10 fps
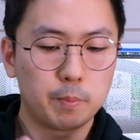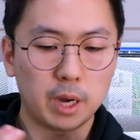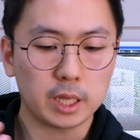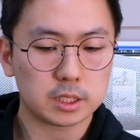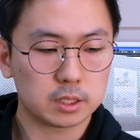
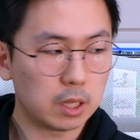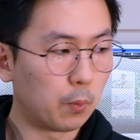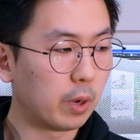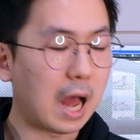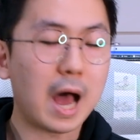But
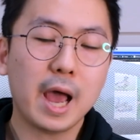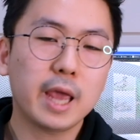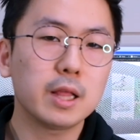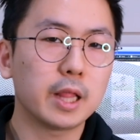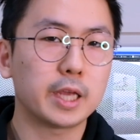what I
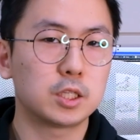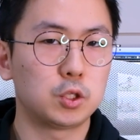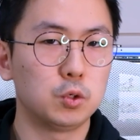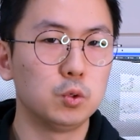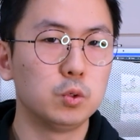like
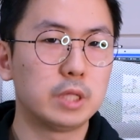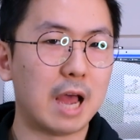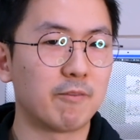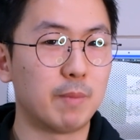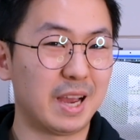to
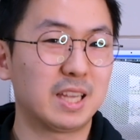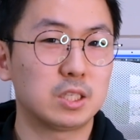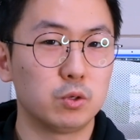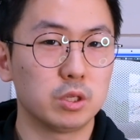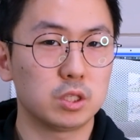have my
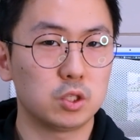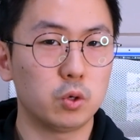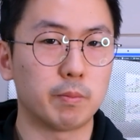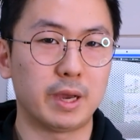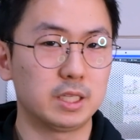students do
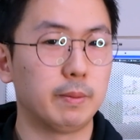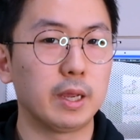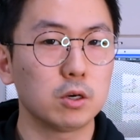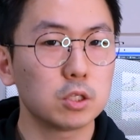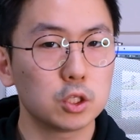and my
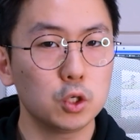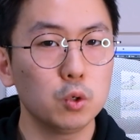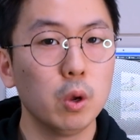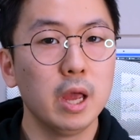debaters do